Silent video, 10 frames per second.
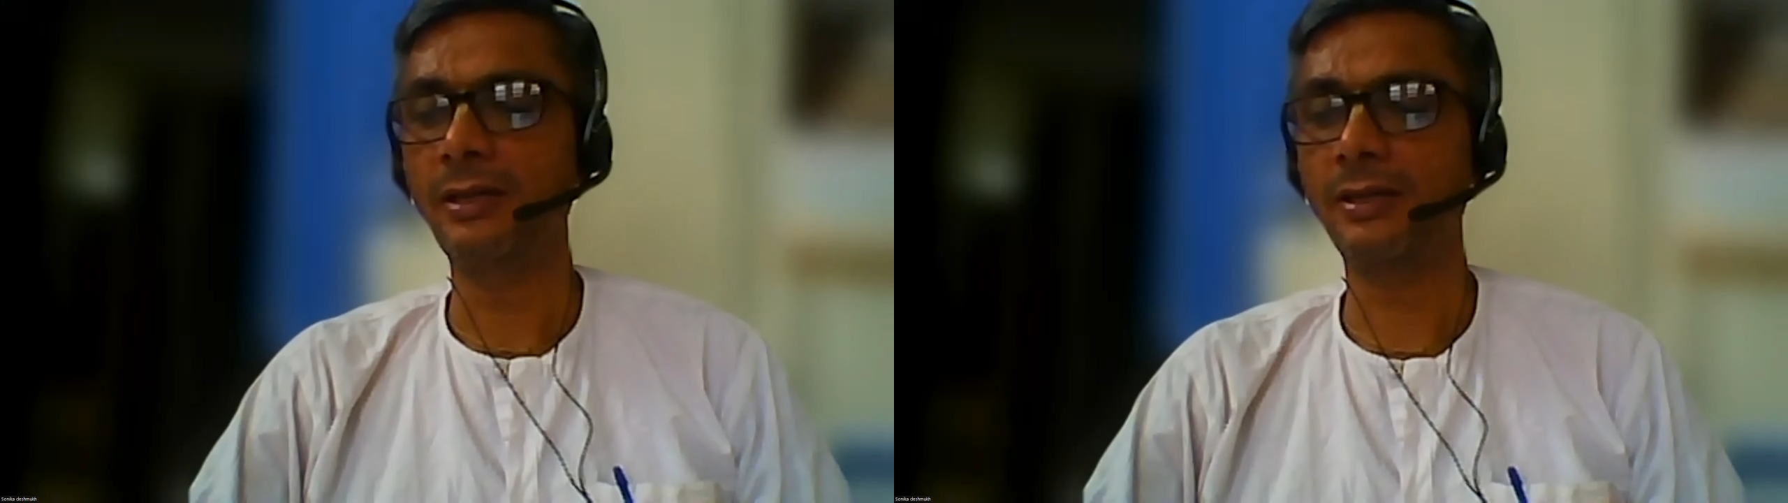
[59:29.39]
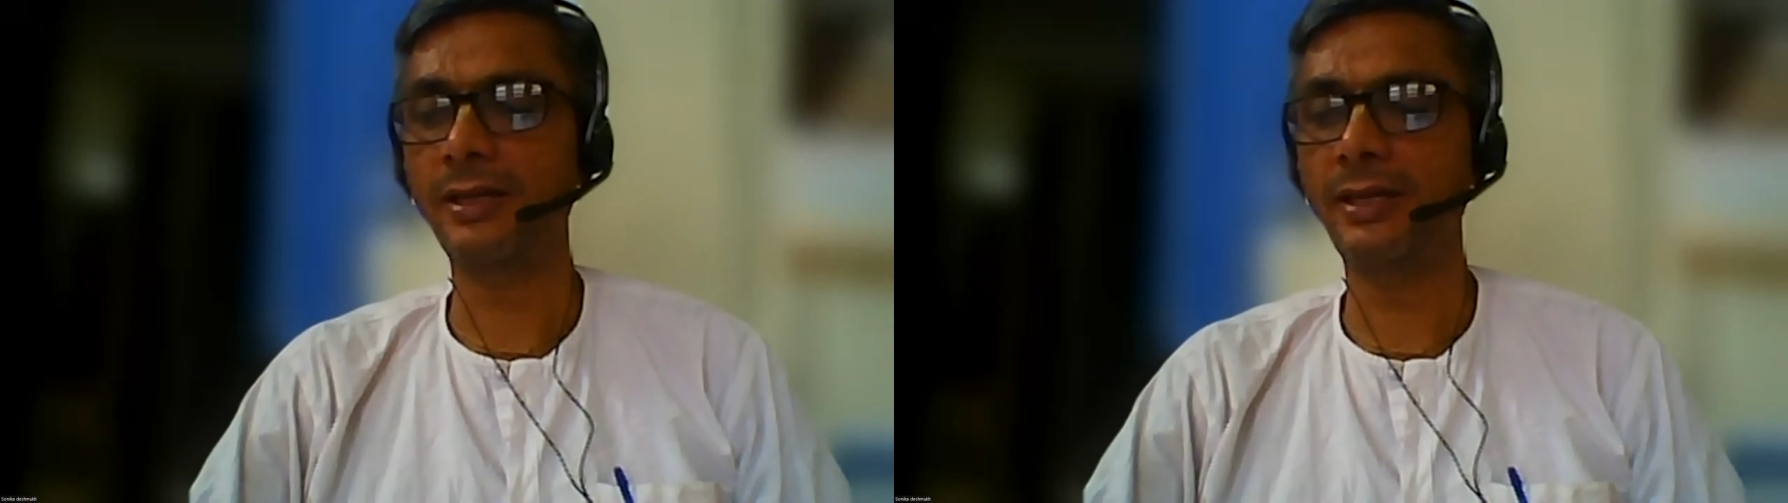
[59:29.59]

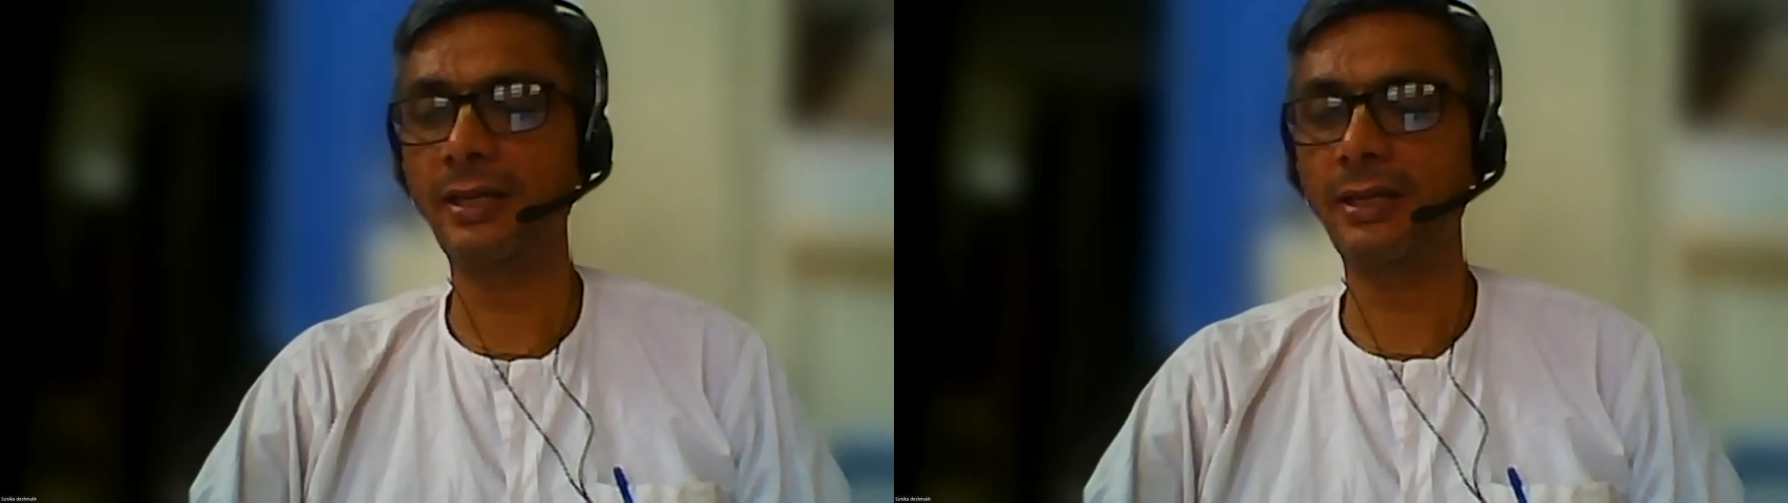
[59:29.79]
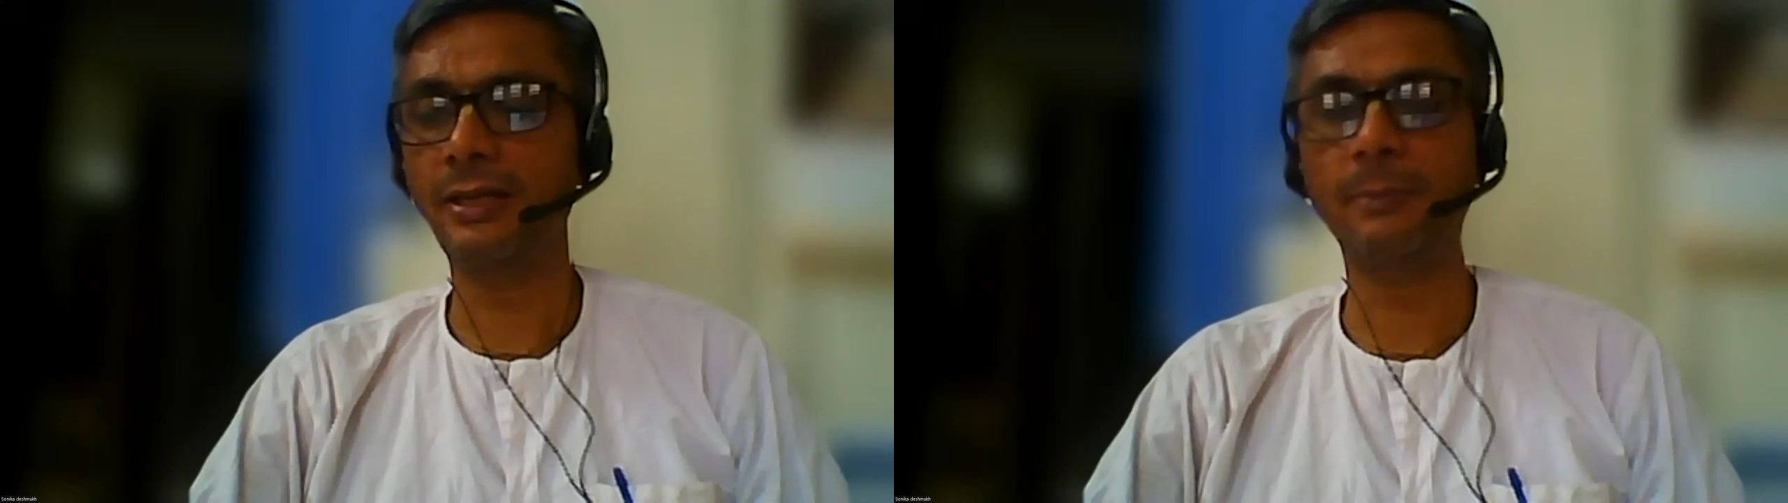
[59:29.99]

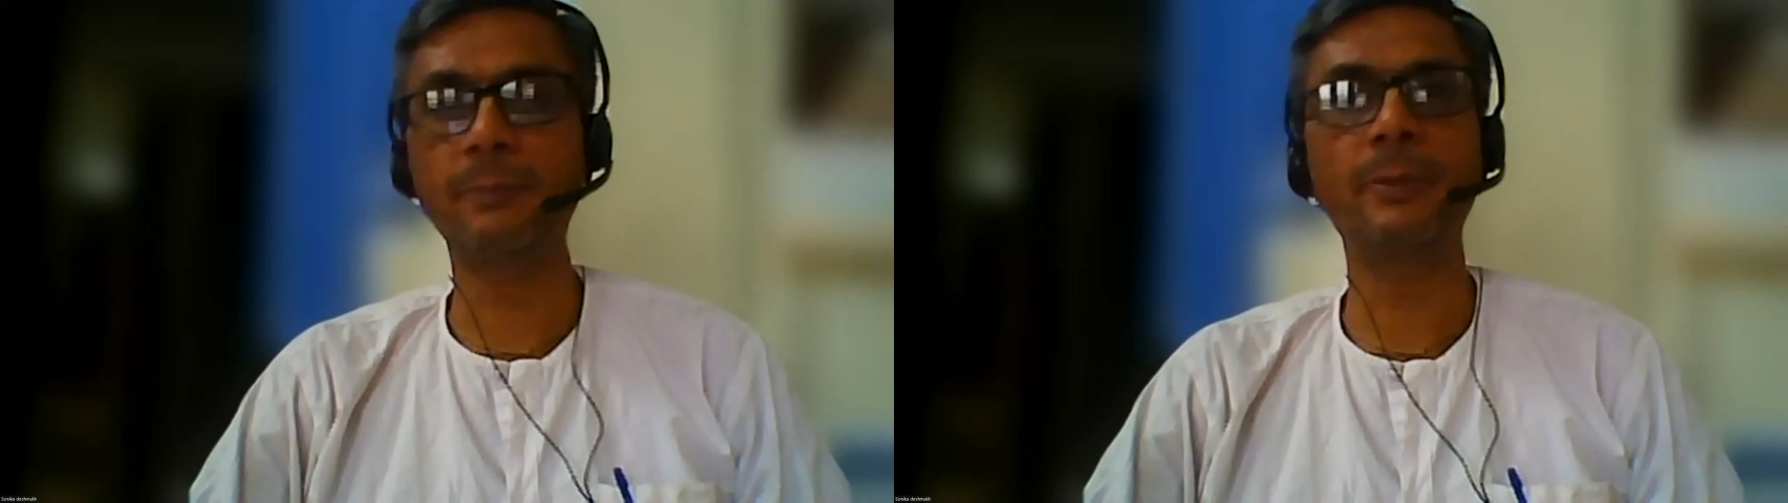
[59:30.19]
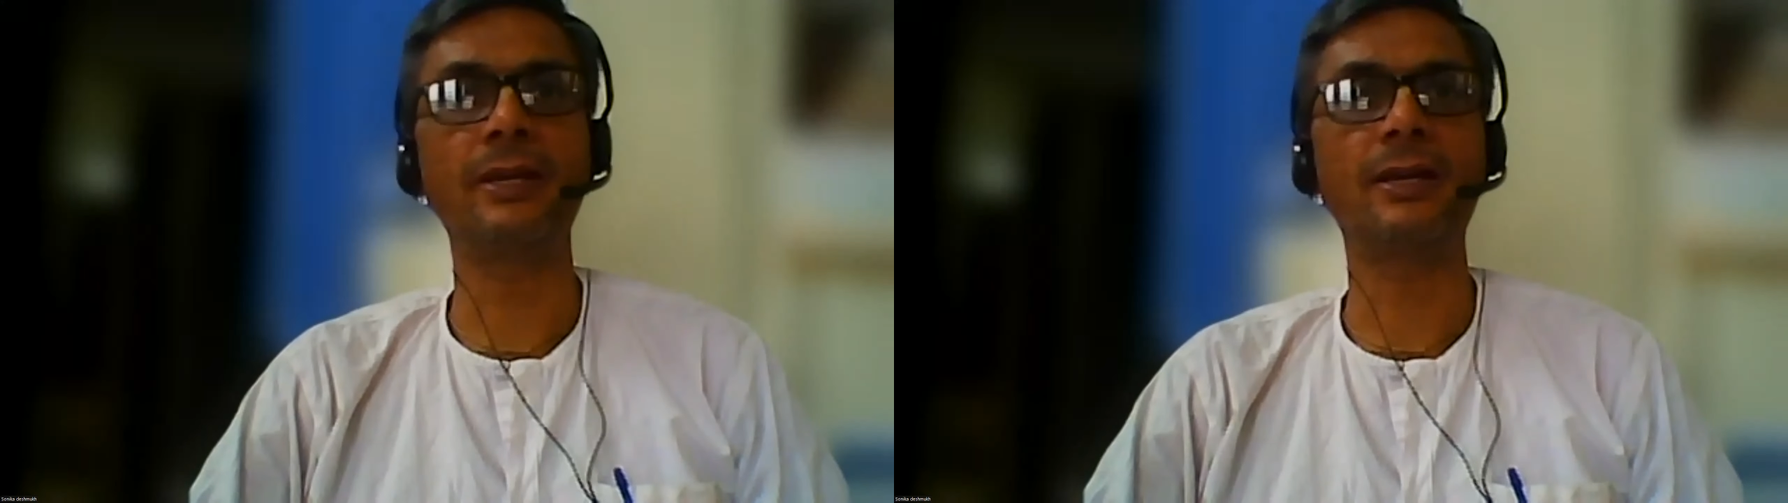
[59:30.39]
real
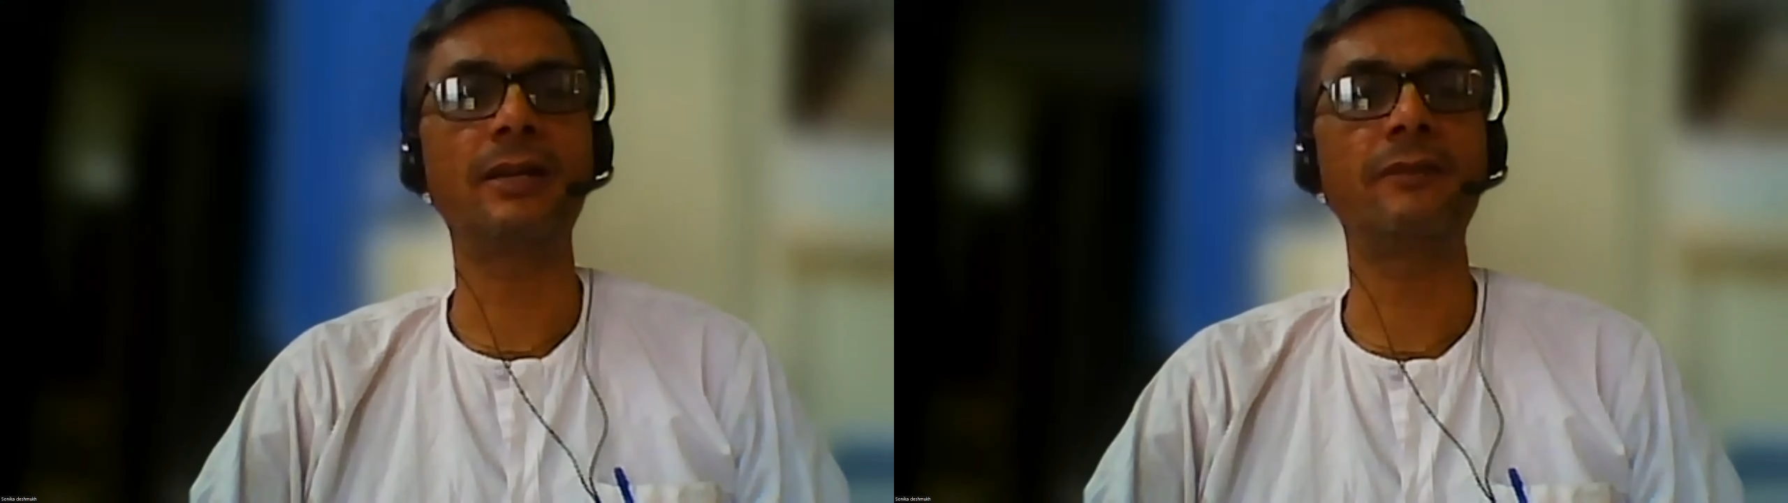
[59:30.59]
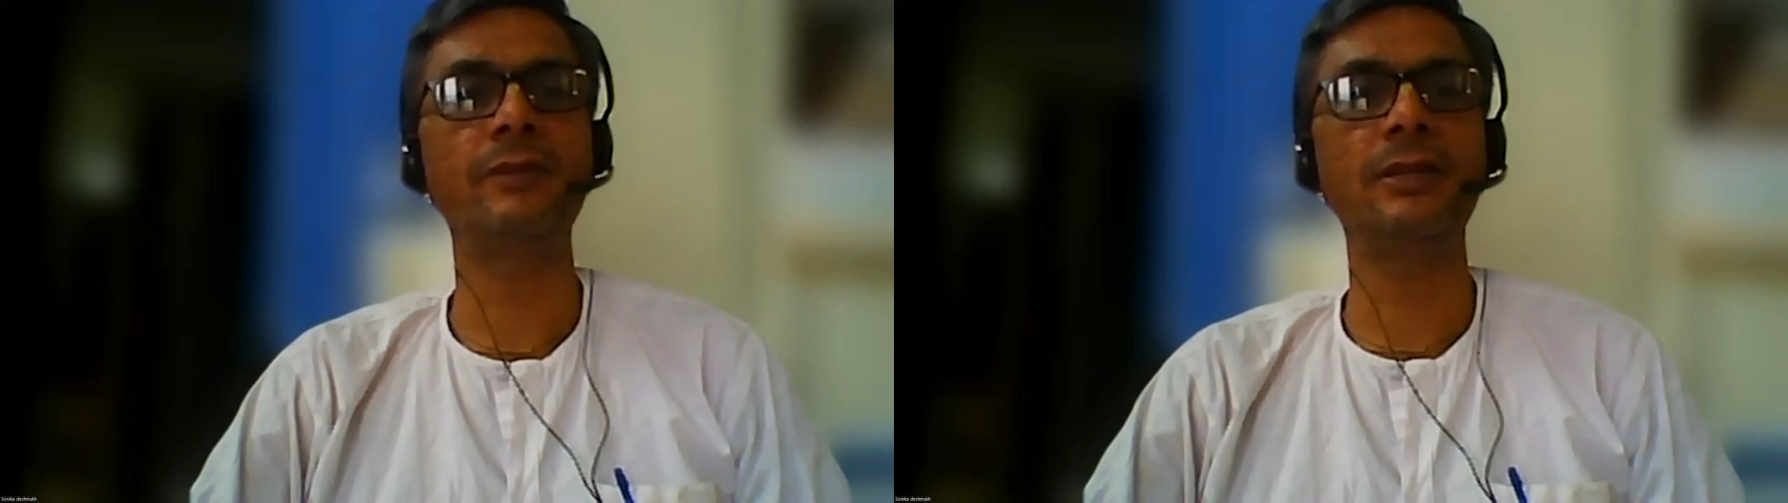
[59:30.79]
happy
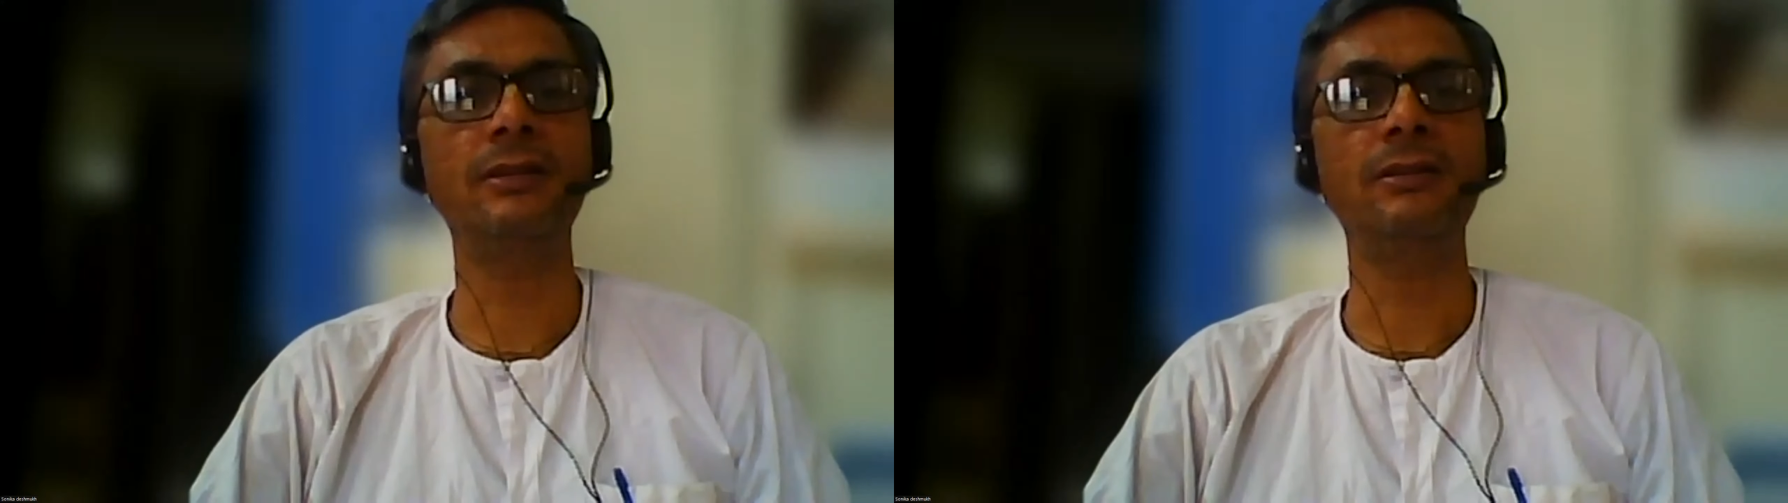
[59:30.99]
and will